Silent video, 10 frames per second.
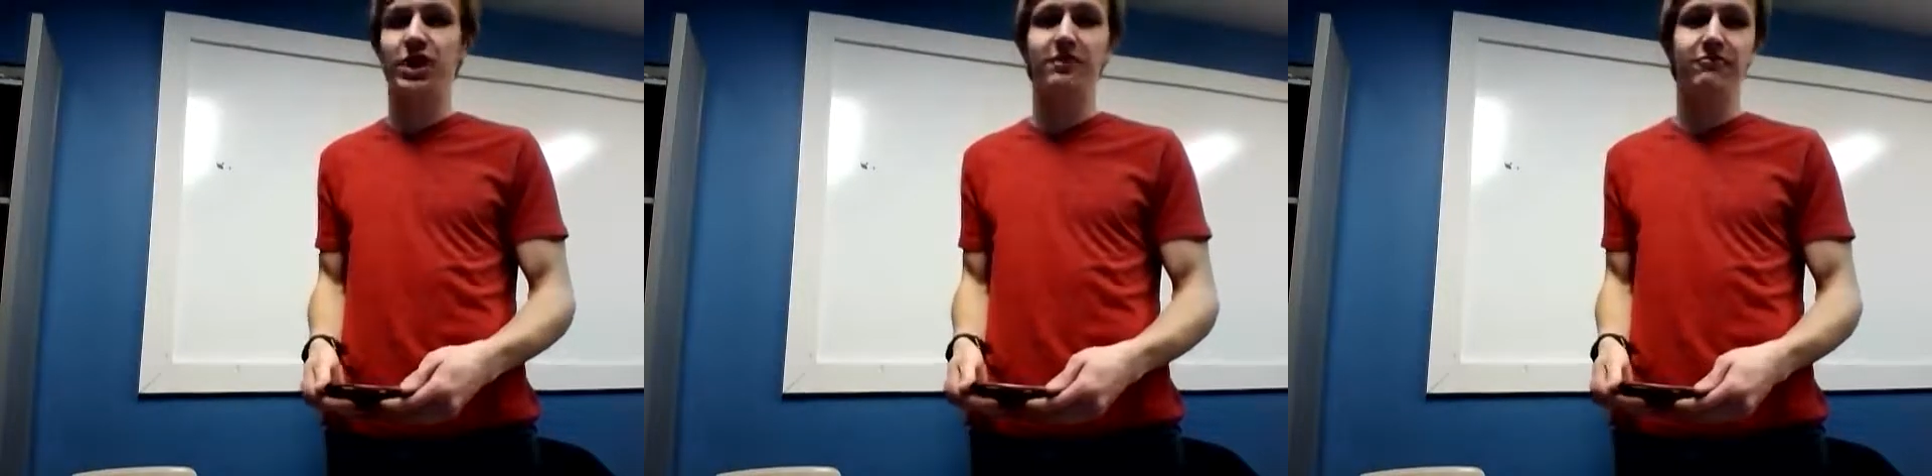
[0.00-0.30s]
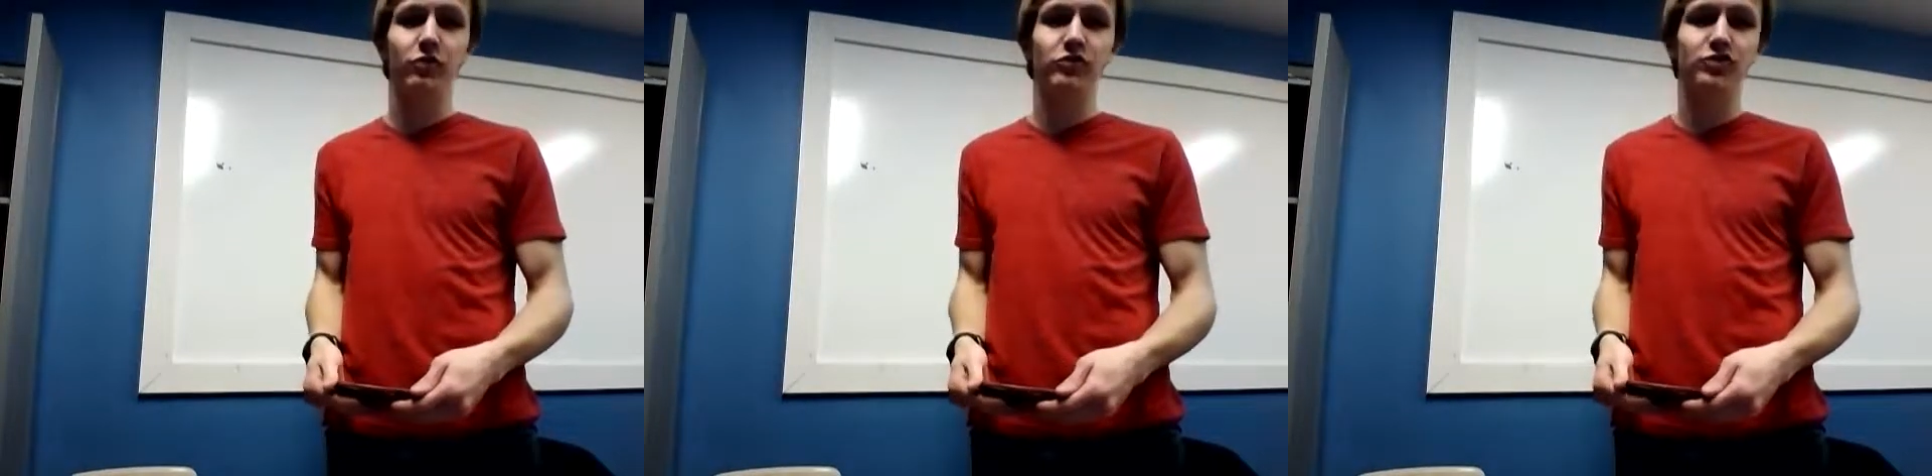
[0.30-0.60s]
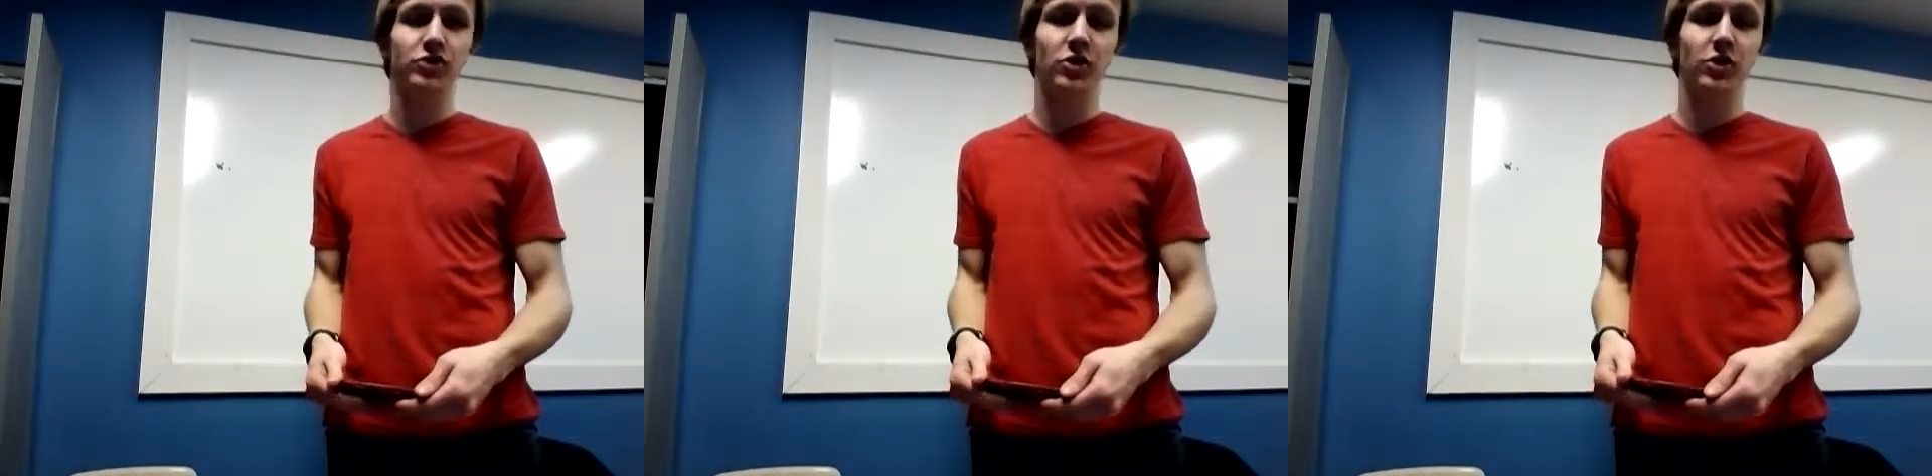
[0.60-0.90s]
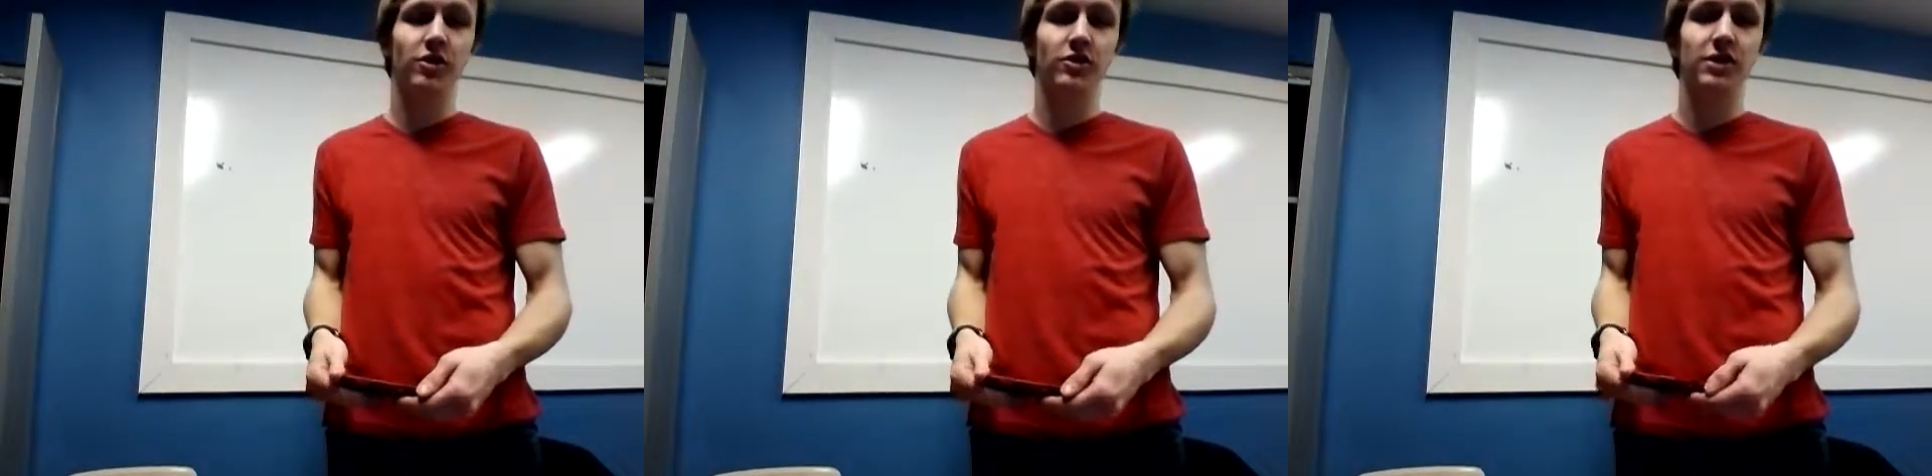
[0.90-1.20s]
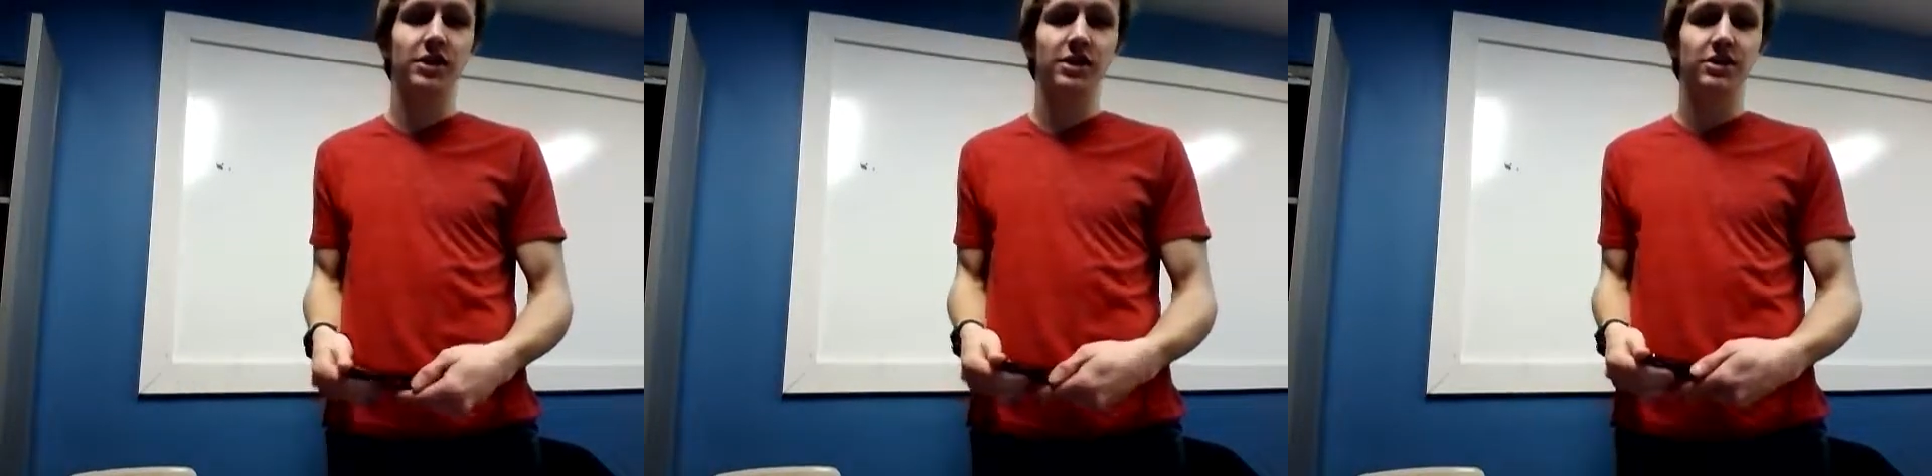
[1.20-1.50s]
I focused on
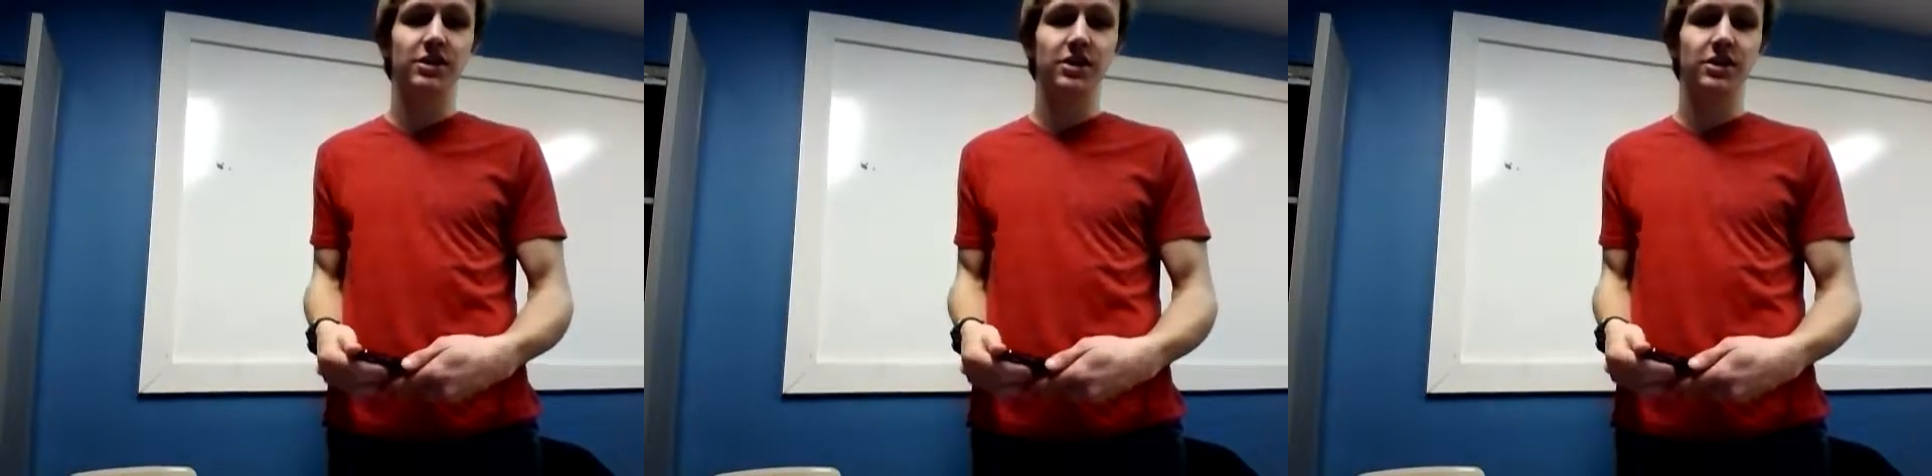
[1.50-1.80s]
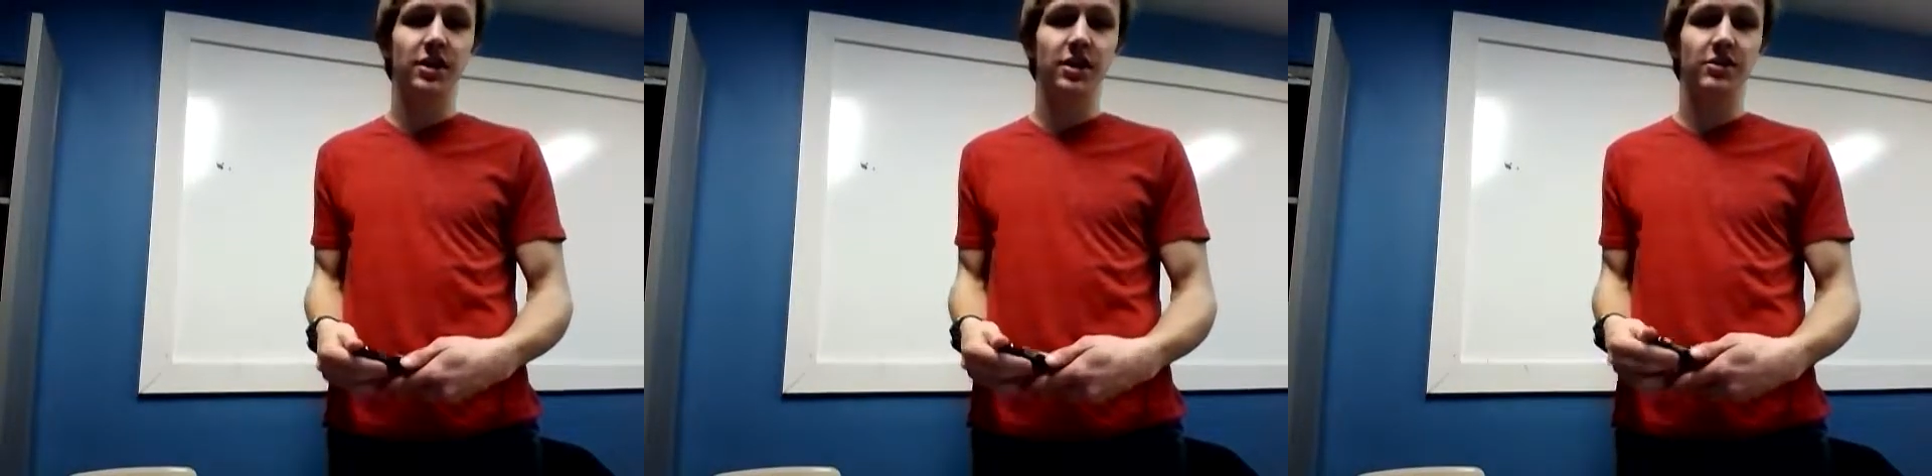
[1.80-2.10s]
the